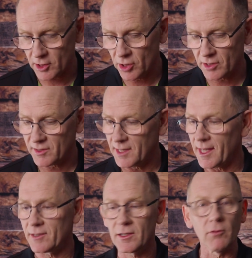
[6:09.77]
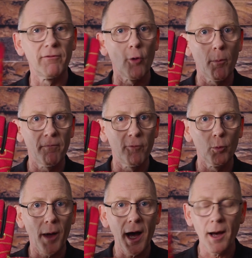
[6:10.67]
And you can see that's still a full
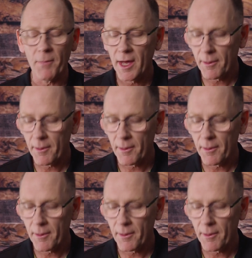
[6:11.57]
palm,